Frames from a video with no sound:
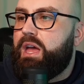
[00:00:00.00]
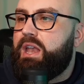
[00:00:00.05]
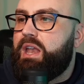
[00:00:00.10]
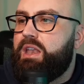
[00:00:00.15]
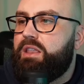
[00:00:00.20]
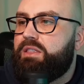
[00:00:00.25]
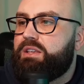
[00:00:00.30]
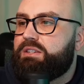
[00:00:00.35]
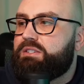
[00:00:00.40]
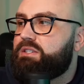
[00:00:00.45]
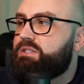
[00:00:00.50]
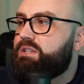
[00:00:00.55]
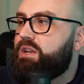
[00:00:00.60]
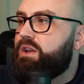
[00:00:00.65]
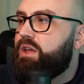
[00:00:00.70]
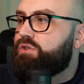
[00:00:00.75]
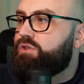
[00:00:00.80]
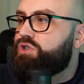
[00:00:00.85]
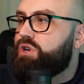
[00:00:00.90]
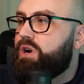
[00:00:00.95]
And this is
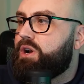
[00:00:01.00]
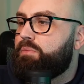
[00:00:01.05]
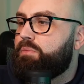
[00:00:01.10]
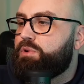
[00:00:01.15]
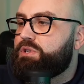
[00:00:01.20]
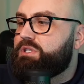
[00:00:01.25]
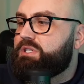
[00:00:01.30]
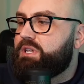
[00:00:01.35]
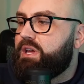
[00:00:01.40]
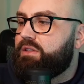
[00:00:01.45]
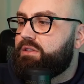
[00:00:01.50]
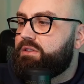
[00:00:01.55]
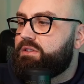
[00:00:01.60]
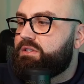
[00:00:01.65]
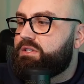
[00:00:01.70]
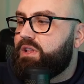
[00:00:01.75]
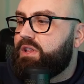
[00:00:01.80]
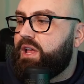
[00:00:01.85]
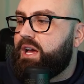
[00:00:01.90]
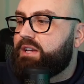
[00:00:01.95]
another chart I put together.
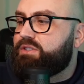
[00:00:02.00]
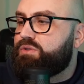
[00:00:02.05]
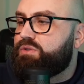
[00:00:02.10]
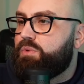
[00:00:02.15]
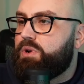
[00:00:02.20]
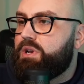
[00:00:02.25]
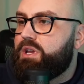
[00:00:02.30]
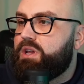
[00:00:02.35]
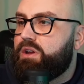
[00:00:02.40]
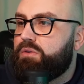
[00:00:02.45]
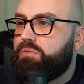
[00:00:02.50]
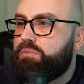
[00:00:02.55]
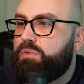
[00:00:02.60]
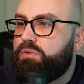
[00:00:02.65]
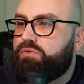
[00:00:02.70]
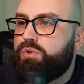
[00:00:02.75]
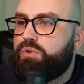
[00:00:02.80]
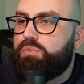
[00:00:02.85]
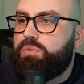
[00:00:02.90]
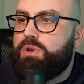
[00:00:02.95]
This is the last one here
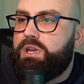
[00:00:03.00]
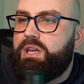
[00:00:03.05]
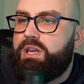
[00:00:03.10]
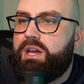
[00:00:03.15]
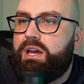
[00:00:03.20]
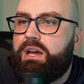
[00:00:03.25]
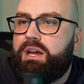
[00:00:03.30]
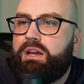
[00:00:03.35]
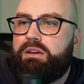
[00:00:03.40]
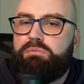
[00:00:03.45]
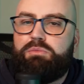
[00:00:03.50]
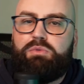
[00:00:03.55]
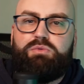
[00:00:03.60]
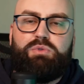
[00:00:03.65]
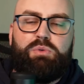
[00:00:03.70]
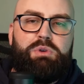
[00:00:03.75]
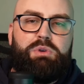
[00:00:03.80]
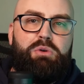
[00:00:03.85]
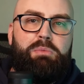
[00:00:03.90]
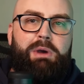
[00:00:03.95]
before we
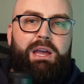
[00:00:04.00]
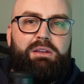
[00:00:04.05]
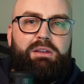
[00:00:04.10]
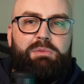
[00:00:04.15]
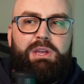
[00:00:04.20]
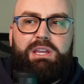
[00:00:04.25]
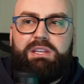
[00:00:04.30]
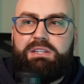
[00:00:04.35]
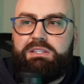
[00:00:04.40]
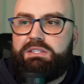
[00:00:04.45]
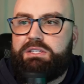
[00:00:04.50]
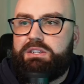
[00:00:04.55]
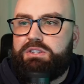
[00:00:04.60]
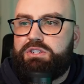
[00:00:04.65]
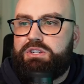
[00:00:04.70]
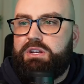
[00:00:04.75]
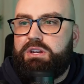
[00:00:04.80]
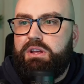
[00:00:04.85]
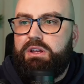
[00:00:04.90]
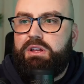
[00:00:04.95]
go back and make a
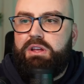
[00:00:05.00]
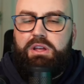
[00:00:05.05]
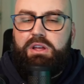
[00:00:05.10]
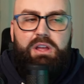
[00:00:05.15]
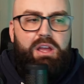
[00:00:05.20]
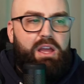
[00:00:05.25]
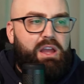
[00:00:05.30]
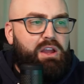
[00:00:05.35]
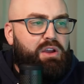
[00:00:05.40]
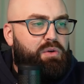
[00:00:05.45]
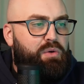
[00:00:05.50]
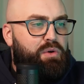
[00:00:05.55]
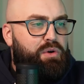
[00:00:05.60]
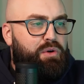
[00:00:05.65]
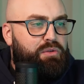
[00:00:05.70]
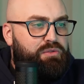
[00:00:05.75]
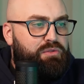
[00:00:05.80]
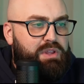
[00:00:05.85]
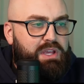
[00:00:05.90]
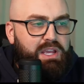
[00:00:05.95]
decision and go
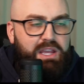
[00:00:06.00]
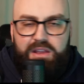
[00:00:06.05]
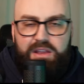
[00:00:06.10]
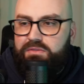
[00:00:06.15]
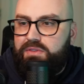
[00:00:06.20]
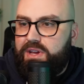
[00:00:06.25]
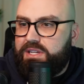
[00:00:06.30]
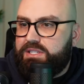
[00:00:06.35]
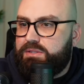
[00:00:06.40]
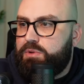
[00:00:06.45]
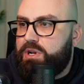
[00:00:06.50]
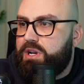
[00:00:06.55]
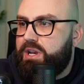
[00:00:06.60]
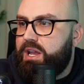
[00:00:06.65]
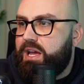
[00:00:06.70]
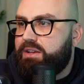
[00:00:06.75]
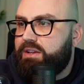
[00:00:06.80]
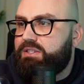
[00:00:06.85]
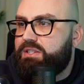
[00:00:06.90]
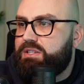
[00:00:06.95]
over the investment
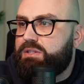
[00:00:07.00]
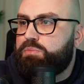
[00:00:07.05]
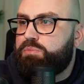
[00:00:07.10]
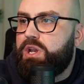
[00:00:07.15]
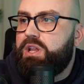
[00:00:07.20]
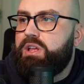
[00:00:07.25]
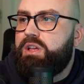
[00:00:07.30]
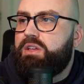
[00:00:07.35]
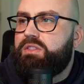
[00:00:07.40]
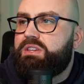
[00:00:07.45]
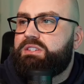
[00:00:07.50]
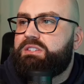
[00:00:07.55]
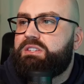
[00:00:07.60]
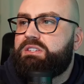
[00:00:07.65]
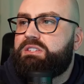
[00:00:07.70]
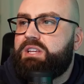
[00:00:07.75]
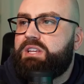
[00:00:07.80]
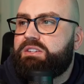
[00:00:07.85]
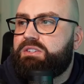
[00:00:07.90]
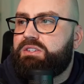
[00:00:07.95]
analysis. But this
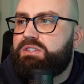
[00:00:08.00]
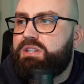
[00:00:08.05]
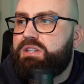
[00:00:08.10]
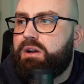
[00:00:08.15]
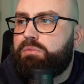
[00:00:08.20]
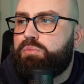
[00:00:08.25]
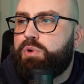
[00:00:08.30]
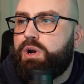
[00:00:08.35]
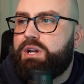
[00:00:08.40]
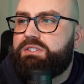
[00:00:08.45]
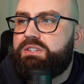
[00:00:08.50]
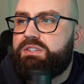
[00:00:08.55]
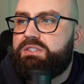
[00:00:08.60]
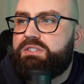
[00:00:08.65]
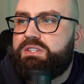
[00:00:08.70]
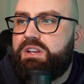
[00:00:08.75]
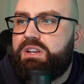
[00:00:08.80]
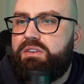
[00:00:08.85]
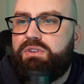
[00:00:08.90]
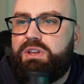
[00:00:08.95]
is Tesla stock price and
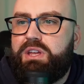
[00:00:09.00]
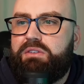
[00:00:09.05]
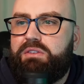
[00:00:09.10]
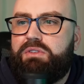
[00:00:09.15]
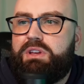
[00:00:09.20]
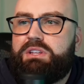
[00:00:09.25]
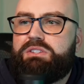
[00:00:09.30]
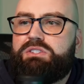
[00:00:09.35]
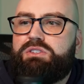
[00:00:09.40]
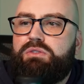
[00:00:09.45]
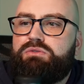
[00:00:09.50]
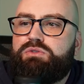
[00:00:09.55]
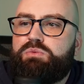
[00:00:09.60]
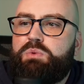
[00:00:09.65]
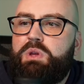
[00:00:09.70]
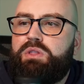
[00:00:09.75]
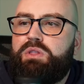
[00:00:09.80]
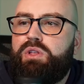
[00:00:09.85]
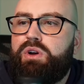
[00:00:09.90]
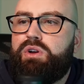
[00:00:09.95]
significant events. So as
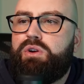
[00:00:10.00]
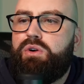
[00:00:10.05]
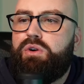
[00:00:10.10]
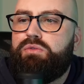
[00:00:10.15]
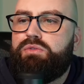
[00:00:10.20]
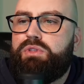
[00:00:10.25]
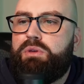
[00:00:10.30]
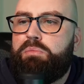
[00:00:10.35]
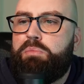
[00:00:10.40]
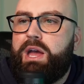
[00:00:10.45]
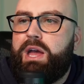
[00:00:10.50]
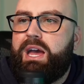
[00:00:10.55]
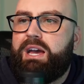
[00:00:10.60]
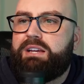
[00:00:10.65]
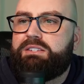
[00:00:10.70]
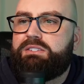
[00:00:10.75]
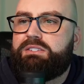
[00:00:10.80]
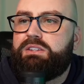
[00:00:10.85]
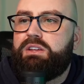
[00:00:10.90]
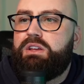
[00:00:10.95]
we look over the
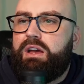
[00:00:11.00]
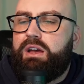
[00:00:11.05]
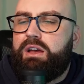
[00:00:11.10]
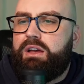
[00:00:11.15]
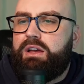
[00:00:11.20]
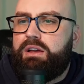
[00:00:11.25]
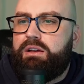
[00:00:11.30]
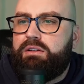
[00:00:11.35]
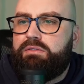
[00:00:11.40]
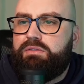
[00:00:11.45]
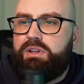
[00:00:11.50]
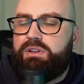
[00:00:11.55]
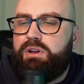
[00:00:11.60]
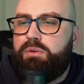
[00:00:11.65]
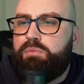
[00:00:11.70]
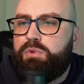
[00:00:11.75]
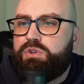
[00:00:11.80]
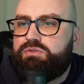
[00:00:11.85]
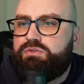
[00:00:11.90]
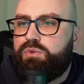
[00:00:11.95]
past
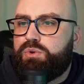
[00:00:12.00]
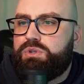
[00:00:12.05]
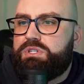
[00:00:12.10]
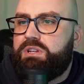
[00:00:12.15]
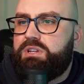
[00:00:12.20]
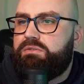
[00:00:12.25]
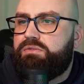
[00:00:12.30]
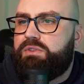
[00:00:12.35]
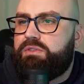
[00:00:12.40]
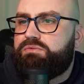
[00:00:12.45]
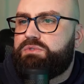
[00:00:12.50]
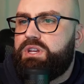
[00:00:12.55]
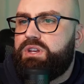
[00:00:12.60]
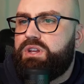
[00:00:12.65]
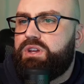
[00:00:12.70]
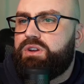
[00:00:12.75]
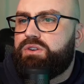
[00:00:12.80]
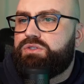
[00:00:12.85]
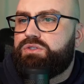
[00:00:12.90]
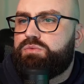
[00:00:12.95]
almost 14, 15
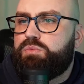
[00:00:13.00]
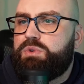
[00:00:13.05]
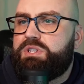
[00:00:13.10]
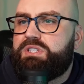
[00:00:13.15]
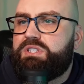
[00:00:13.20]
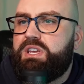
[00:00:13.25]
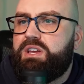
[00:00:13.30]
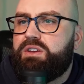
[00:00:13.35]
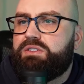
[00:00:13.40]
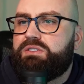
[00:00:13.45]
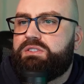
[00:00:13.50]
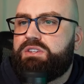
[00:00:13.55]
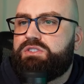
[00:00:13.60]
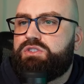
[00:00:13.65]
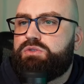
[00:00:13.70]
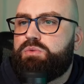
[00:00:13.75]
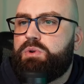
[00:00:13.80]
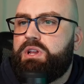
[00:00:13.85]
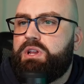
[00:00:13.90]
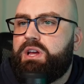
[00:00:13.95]
years, we see on
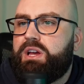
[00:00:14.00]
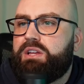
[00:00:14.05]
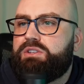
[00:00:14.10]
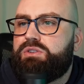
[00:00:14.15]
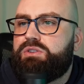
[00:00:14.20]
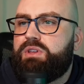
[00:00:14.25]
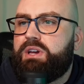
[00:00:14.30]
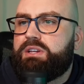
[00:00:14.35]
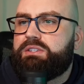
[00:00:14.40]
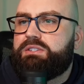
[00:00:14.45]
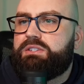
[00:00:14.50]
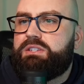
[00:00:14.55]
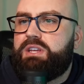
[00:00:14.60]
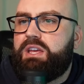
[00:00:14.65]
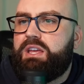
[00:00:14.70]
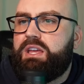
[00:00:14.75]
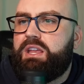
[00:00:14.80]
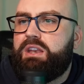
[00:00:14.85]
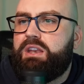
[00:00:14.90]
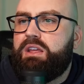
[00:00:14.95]

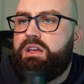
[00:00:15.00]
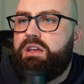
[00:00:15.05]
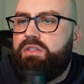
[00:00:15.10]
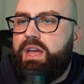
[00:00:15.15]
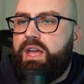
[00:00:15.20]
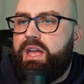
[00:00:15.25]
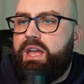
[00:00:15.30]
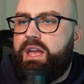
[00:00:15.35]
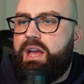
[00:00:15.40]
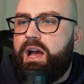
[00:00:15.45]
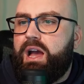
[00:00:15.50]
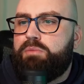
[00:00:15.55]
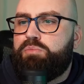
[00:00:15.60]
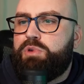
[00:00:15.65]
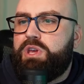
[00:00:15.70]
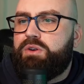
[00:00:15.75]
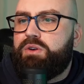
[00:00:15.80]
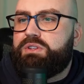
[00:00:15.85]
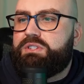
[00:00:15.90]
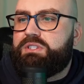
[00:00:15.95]
6/29/2010 they
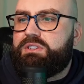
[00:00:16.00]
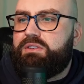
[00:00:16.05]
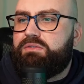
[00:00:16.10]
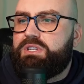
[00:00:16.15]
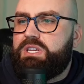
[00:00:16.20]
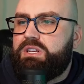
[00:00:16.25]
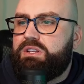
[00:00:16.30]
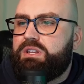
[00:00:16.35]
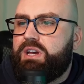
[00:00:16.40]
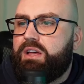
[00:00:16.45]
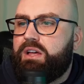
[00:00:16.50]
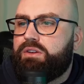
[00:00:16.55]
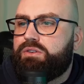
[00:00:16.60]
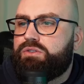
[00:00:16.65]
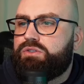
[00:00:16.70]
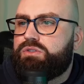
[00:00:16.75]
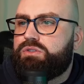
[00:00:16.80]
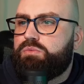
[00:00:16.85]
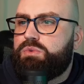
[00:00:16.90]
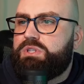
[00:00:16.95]
IPO'd at
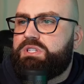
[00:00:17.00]
$17.